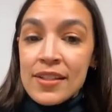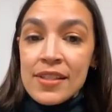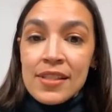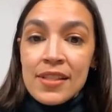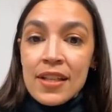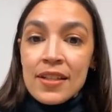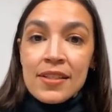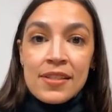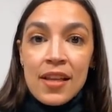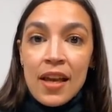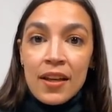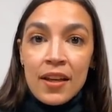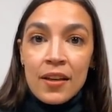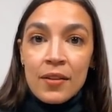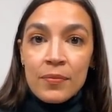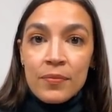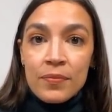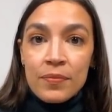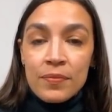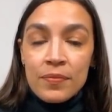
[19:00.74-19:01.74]
States Senate.
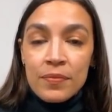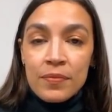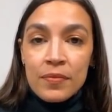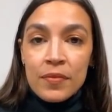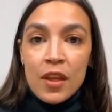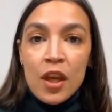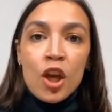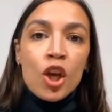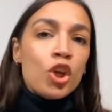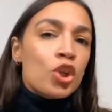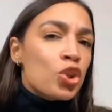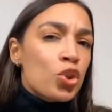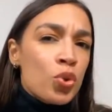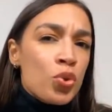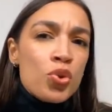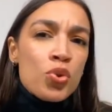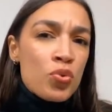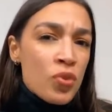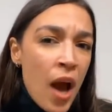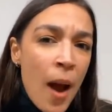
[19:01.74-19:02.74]
You
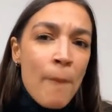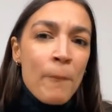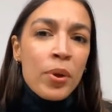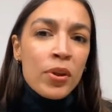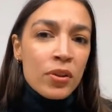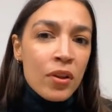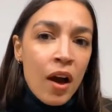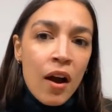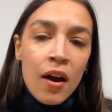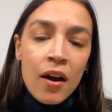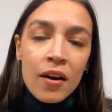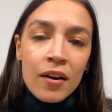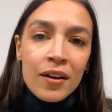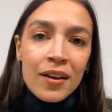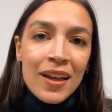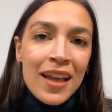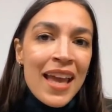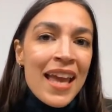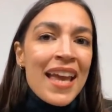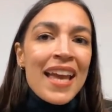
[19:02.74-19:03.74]
do not
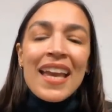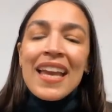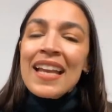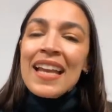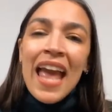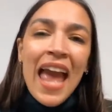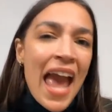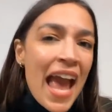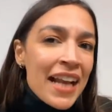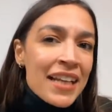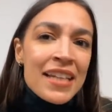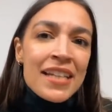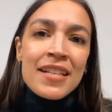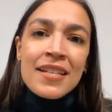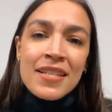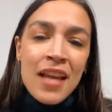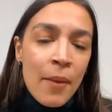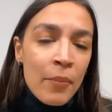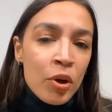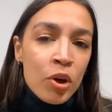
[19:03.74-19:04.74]
belong in any
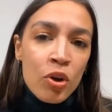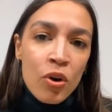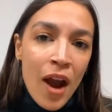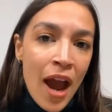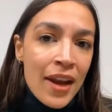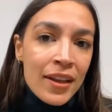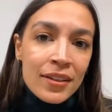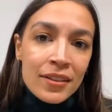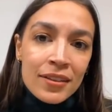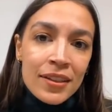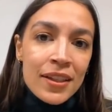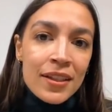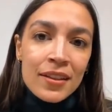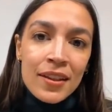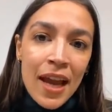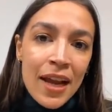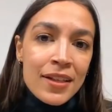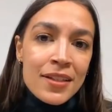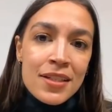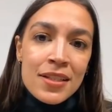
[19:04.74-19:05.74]
democratically
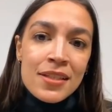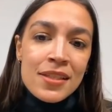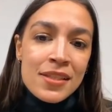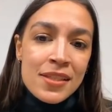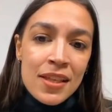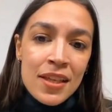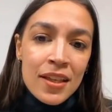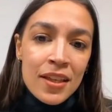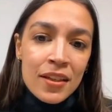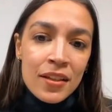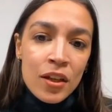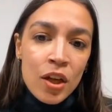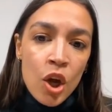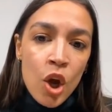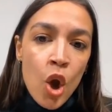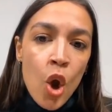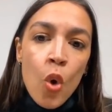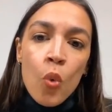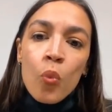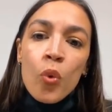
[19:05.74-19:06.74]
elected seat
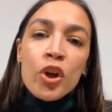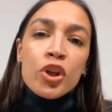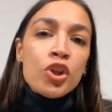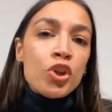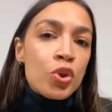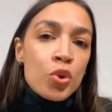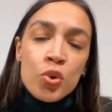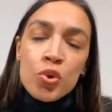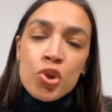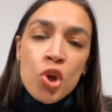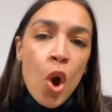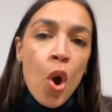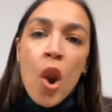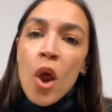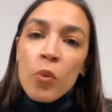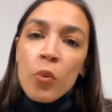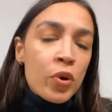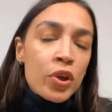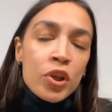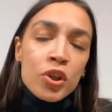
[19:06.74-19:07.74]
when you
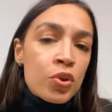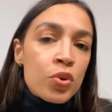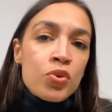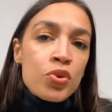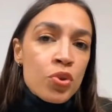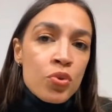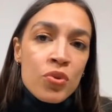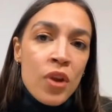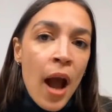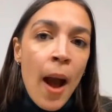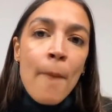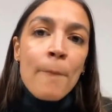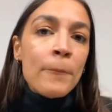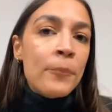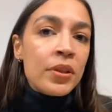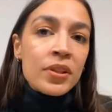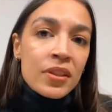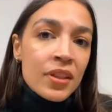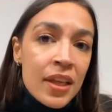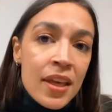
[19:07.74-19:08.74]
do not
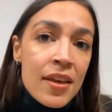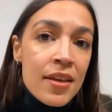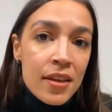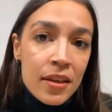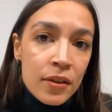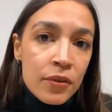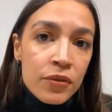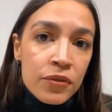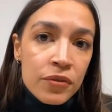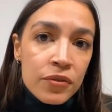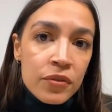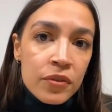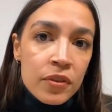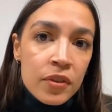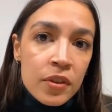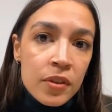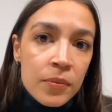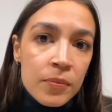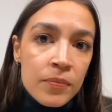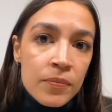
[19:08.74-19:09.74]
believe
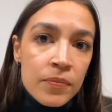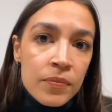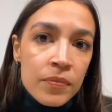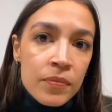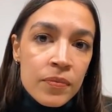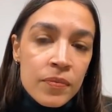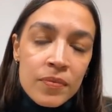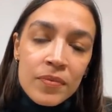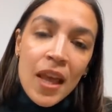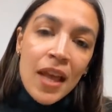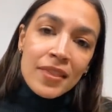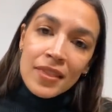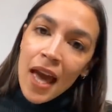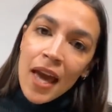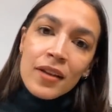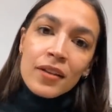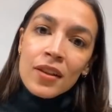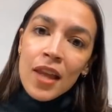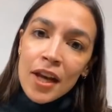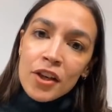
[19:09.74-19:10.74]
that
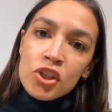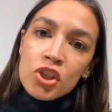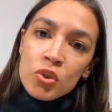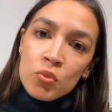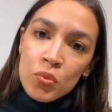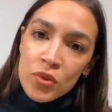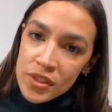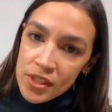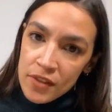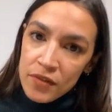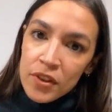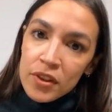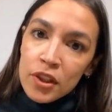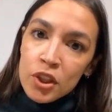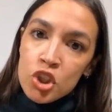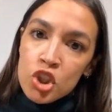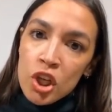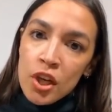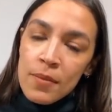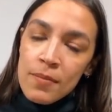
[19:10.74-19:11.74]
election was even
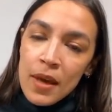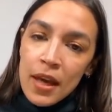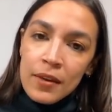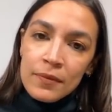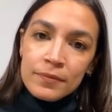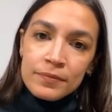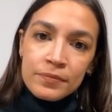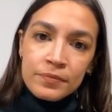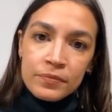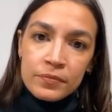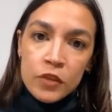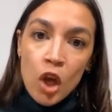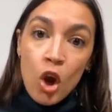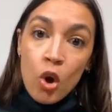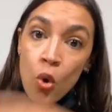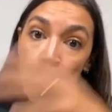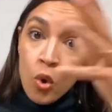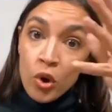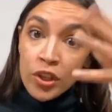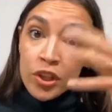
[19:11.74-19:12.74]
legitimate,
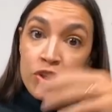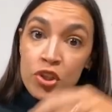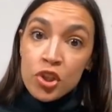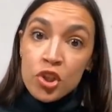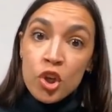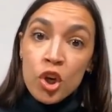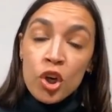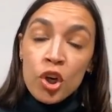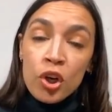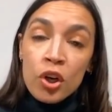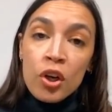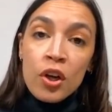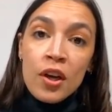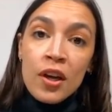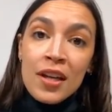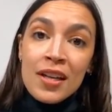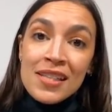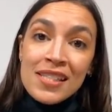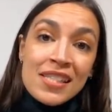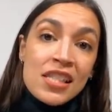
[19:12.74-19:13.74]
according to your
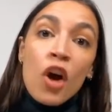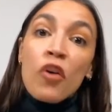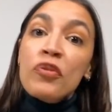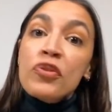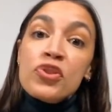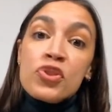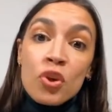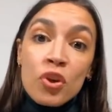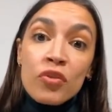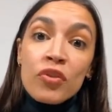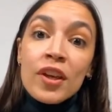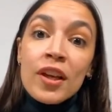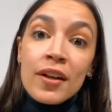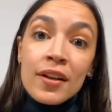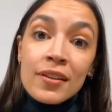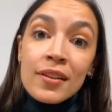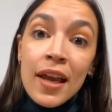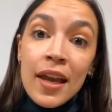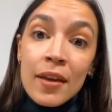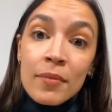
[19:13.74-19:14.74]
self-serving
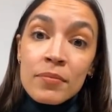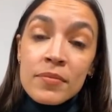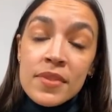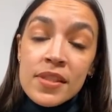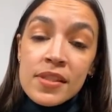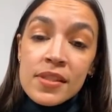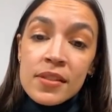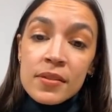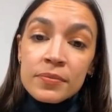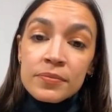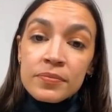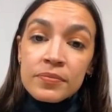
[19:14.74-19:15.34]
claims.